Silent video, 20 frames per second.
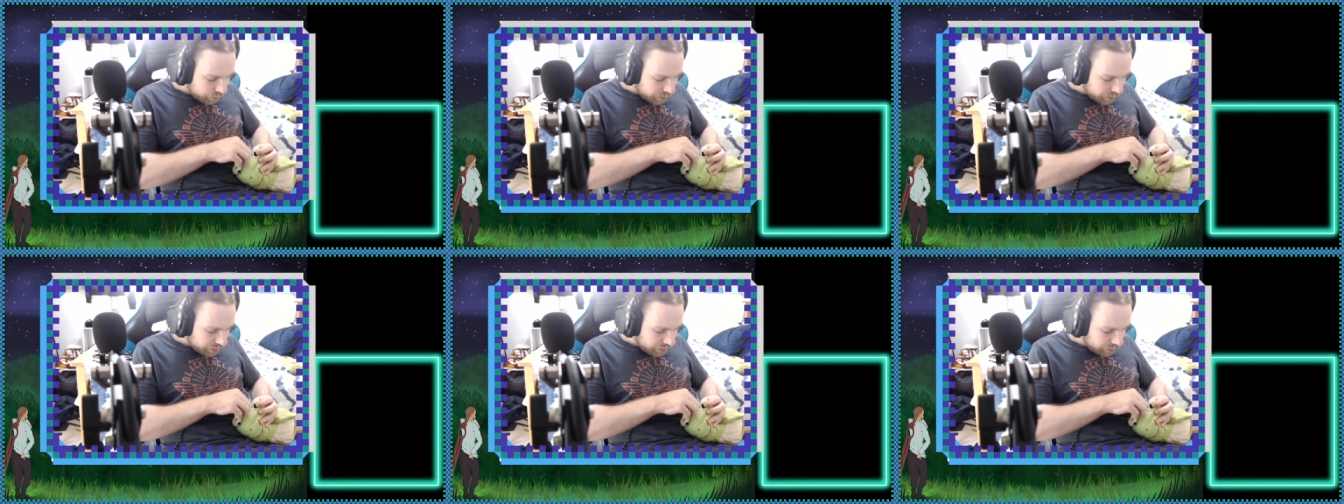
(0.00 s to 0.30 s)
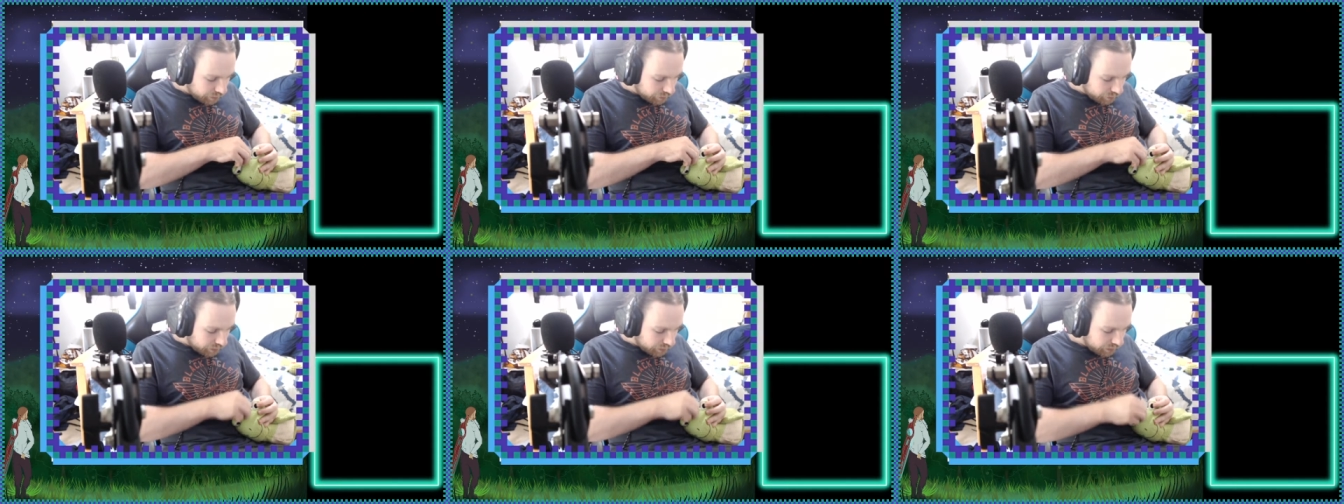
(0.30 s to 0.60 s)

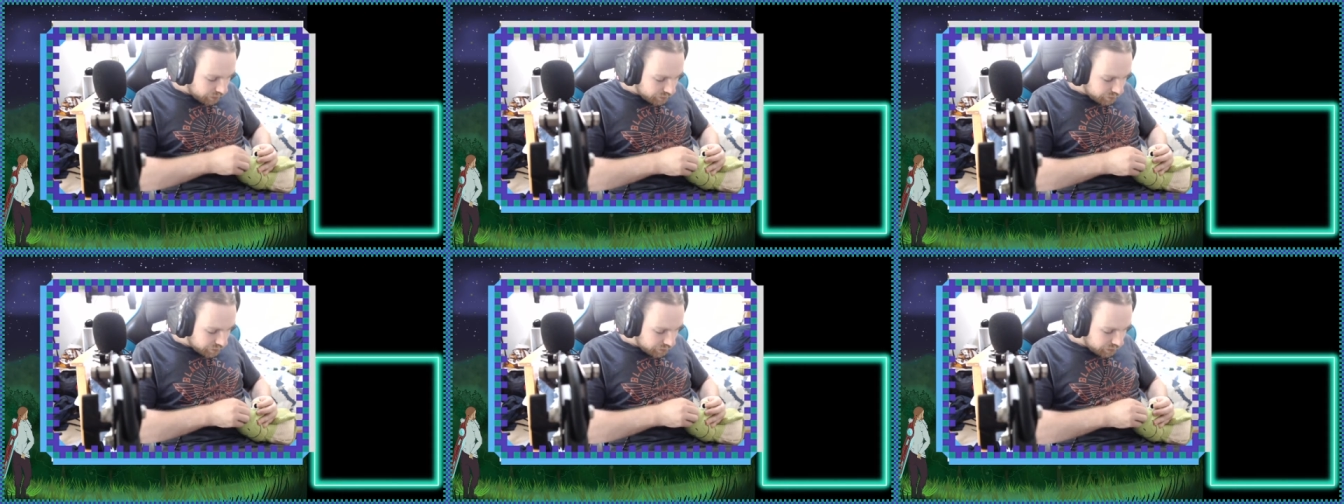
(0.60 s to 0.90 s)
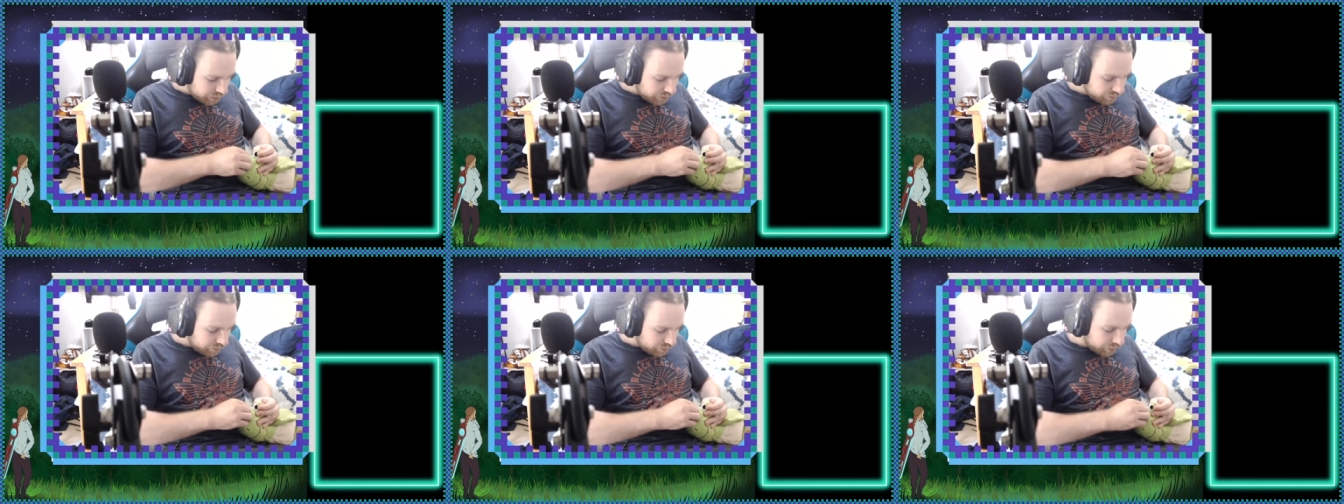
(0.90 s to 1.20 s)
Start on the
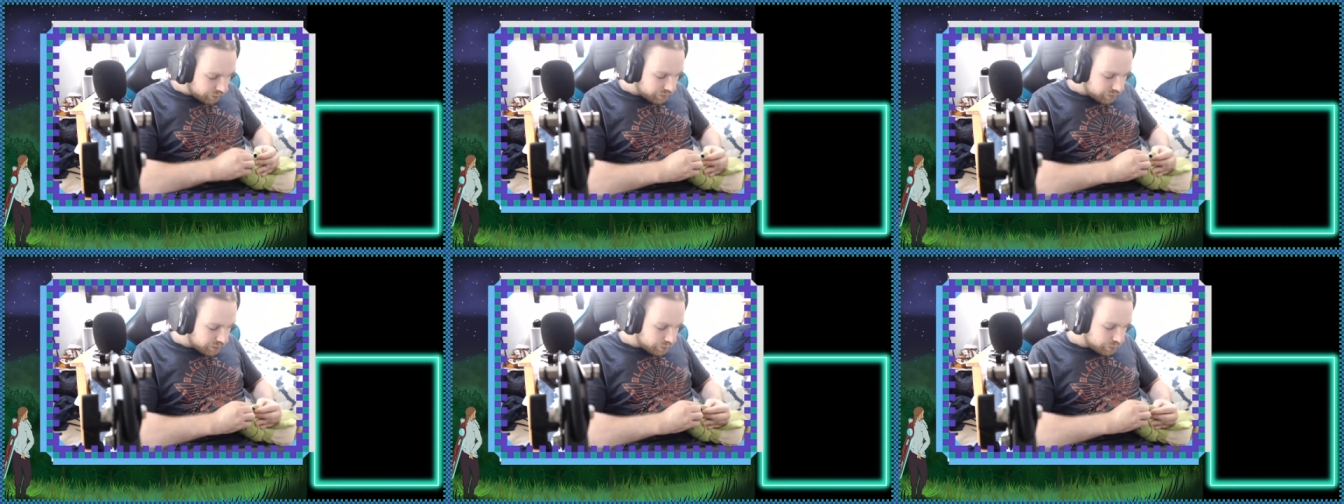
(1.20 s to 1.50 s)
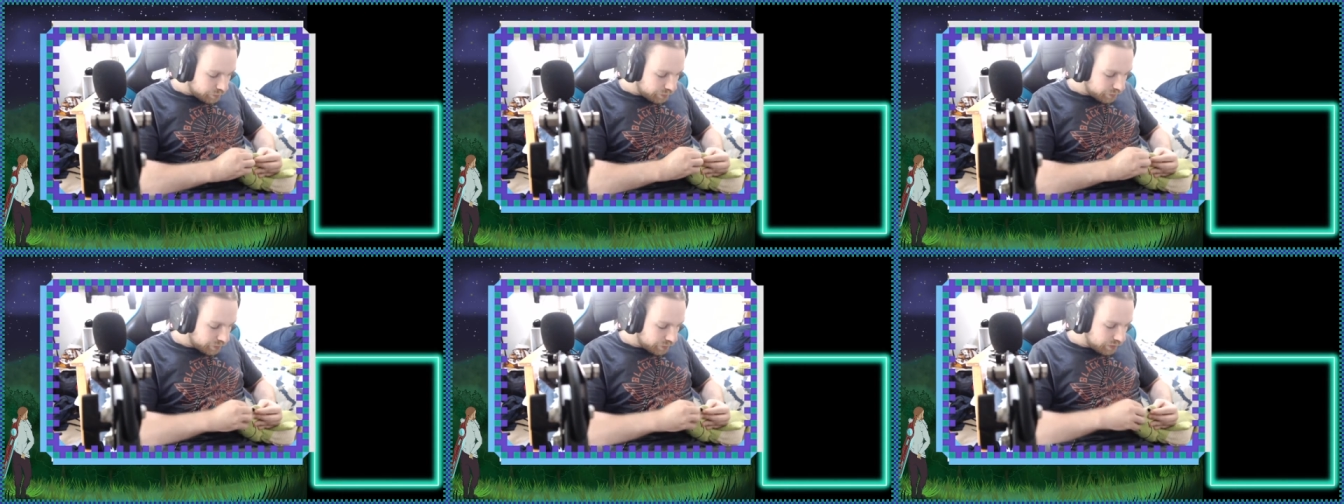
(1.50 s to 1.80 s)
outside, very
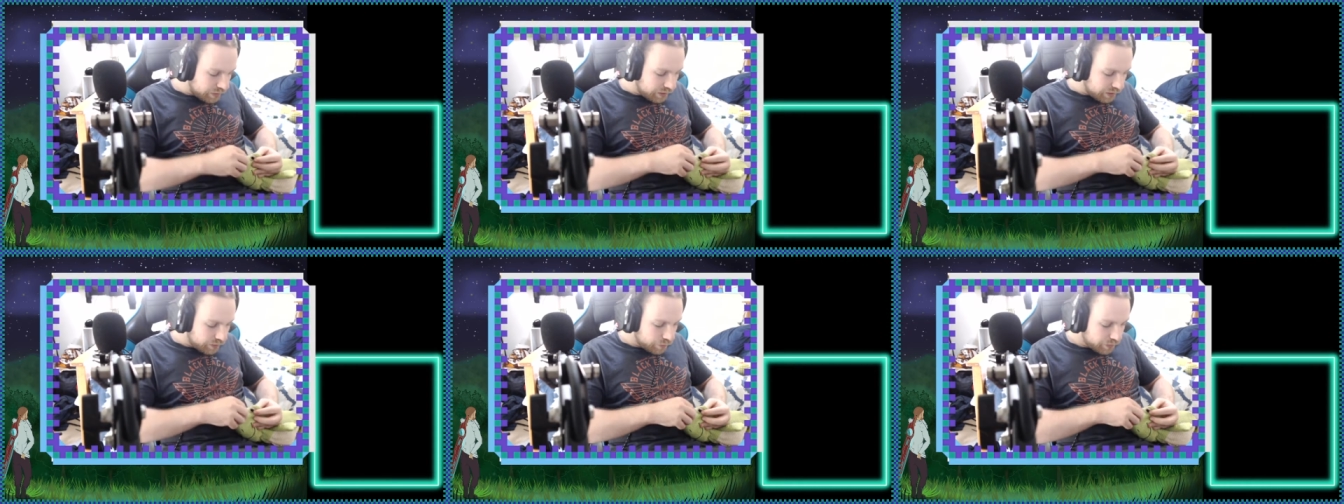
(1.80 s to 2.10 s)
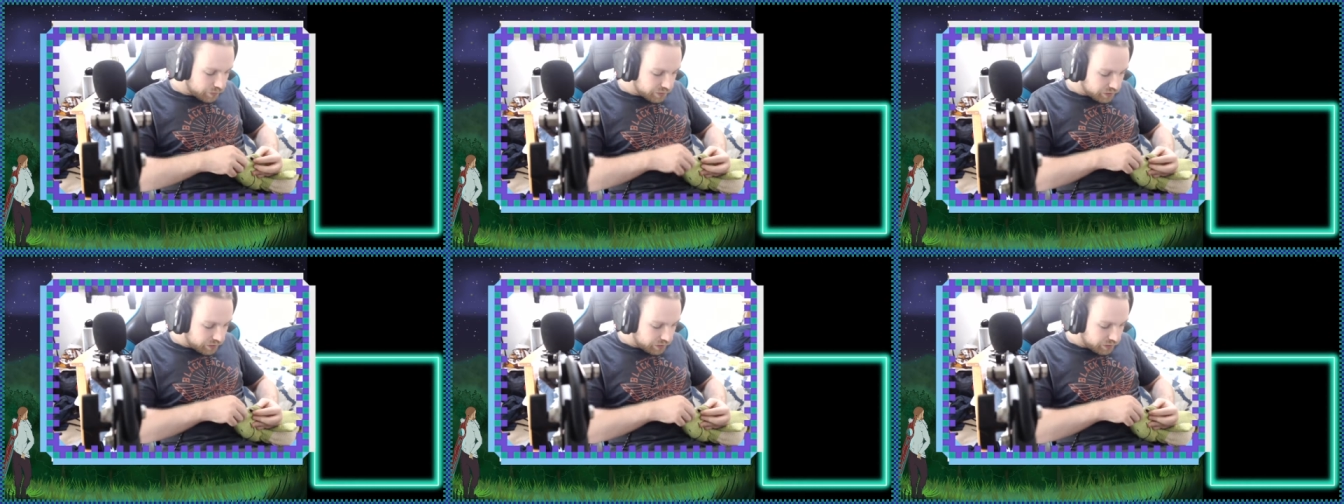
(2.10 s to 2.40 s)
similar to the leg.
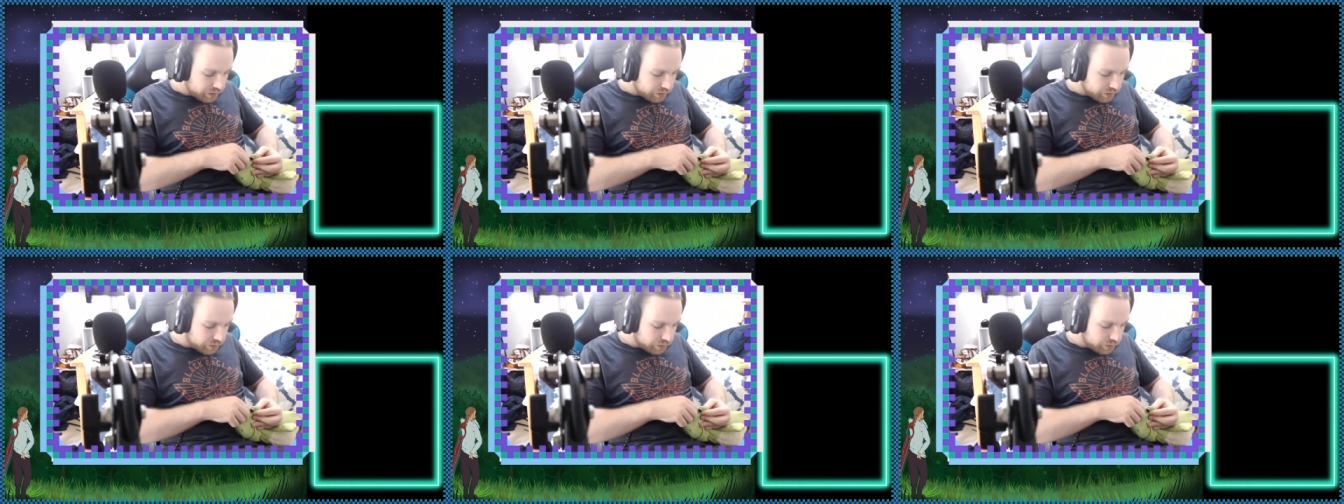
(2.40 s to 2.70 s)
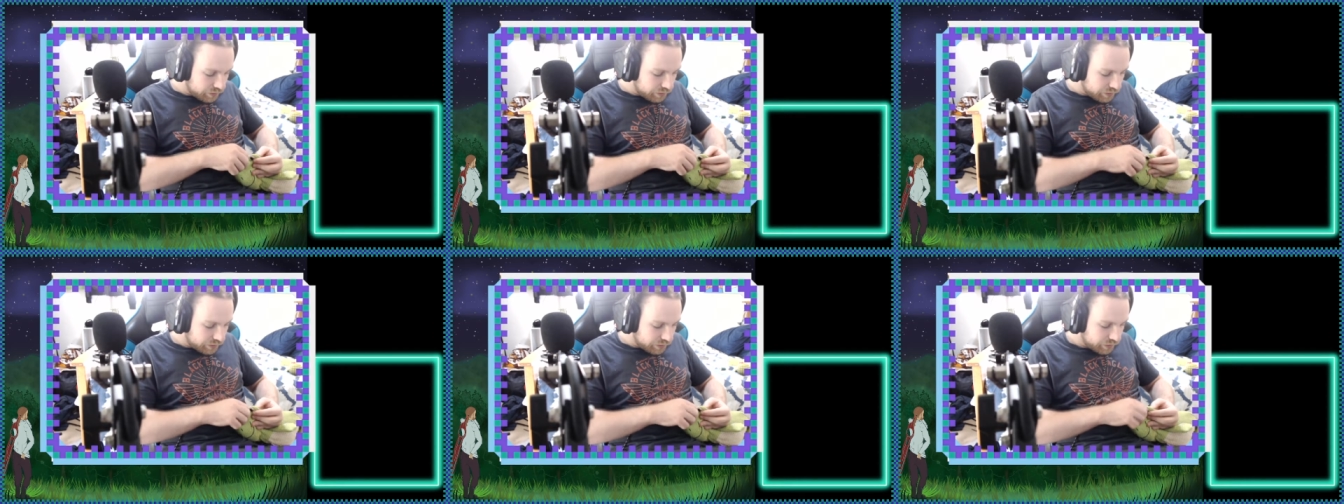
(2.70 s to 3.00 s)
We're starting
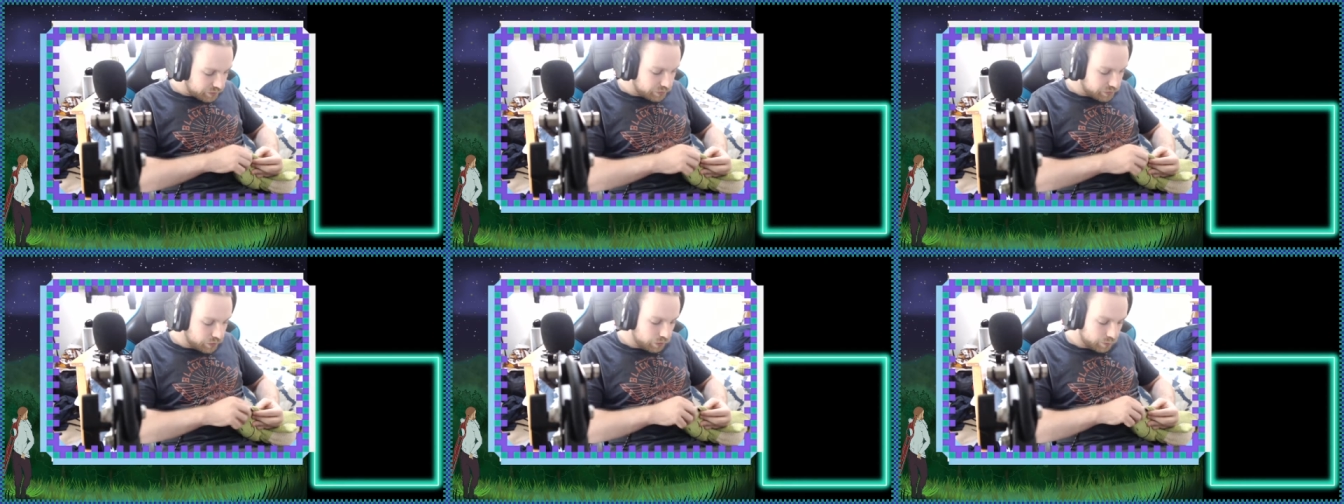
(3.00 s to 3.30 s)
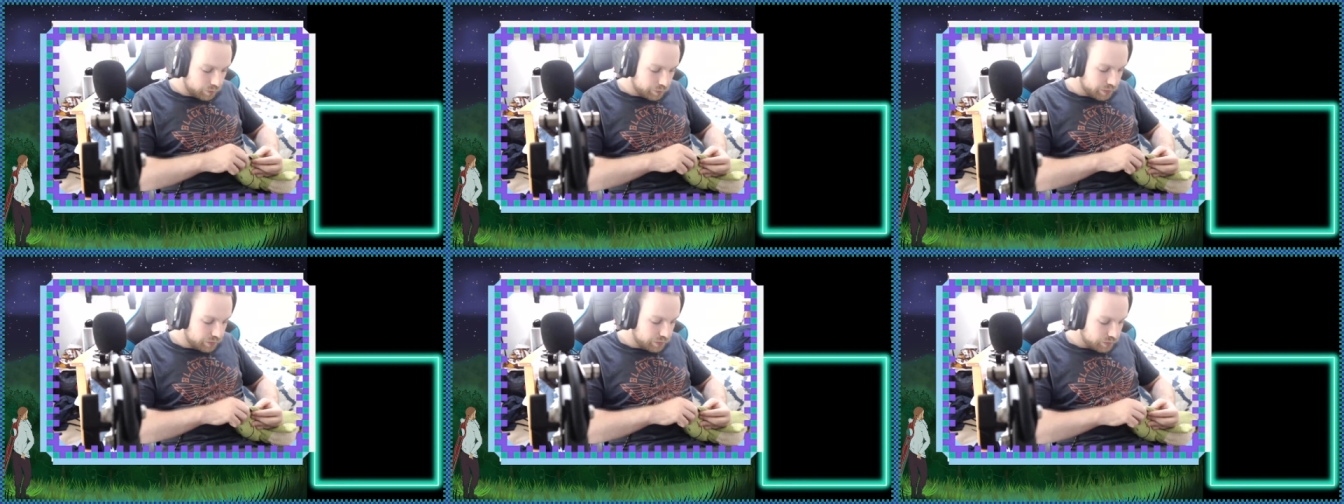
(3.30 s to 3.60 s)
the top.